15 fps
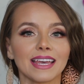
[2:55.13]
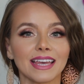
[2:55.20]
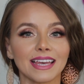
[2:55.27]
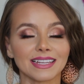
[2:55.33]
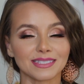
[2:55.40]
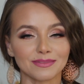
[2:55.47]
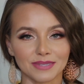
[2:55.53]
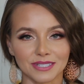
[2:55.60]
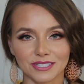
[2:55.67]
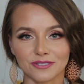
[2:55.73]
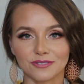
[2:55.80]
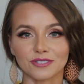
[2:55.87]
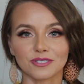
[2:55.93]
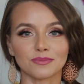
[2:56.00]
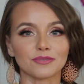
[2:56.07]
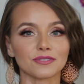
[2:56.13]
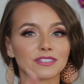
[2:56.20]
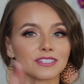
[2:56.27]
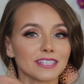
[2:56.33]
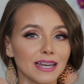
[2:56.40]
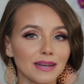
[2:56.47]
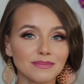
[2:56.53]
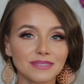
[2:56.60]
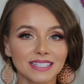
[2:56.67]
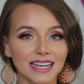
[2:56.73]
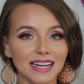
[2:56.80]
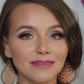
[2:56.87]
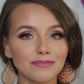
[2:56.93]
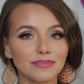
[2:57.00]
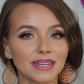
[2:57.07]
and make sure to put thumbs
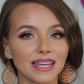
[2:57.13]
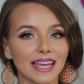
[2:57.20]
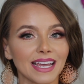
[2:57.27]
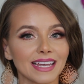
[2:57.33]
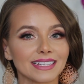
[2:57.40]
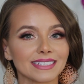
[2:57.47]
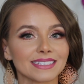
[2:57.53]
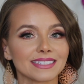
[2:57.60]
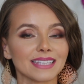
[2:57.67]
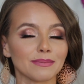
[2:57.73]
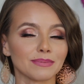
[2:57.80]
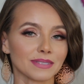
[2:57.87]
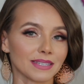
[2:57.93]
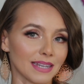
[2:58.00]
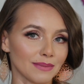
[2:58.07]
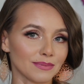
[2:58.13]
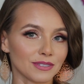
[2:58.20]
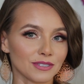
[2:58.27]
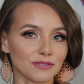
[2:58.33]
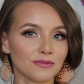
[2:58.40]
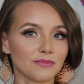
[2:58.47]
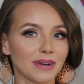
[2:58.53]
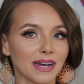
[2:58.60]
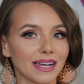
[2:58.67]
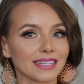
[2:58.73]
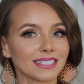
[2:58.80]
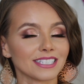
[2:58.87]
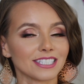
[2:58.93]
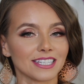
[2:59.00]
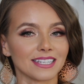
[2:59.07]
up and subscribe to
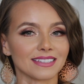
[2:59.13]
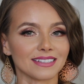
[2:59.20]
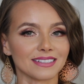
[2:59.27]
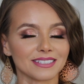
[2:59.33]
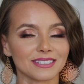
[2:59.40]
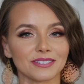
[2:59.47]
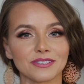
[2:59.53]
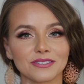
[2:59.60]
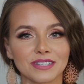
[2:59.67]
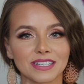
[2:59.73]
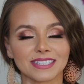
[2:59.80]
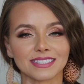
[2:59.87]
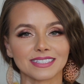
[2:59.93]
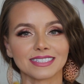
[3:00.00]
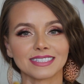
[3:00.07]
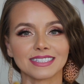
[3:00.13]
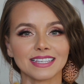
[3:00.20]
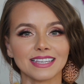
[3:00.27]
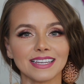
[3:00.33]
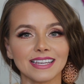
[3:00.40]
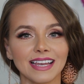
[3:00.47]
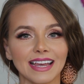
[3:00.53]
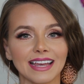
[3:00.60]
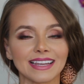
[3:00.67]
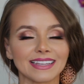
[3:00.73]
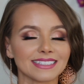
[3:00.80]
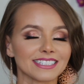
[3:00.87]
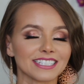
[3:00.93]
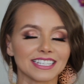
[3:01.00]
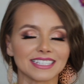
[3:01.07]
my channel so you can see
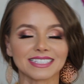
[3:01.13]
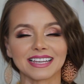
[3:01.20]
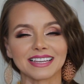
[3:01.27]
and just